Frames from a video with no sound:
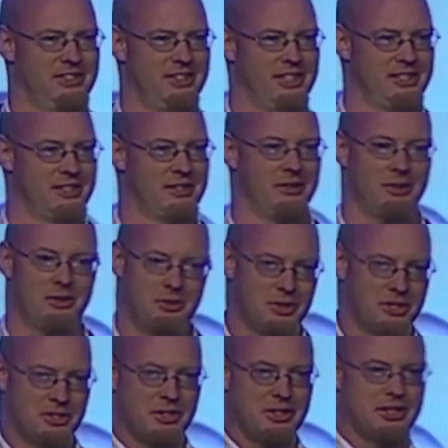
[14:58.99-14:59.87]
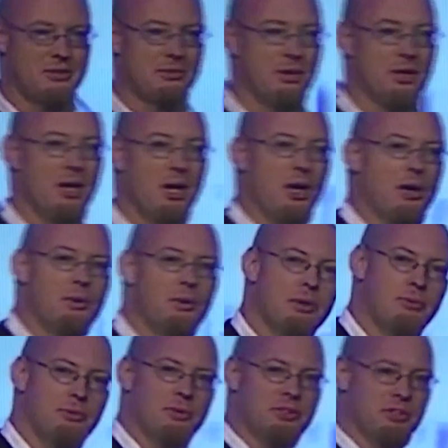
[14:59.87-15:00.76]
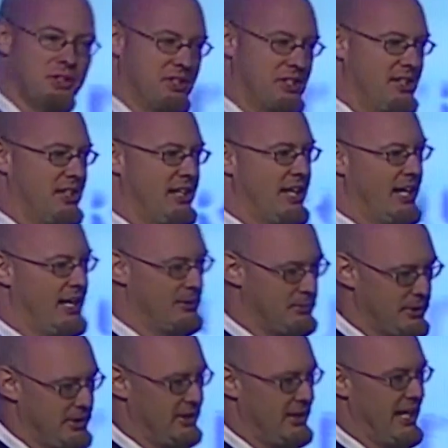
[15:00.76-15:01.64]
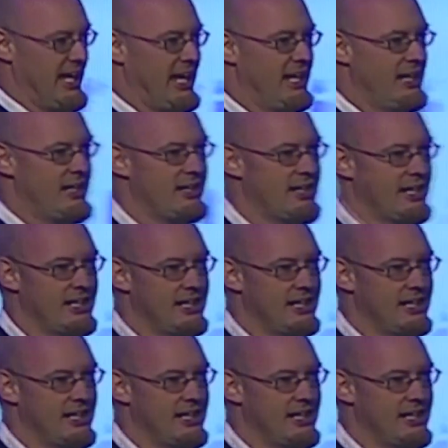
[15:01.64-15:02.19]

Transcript: You know, we took it to the lab, we analyzed it,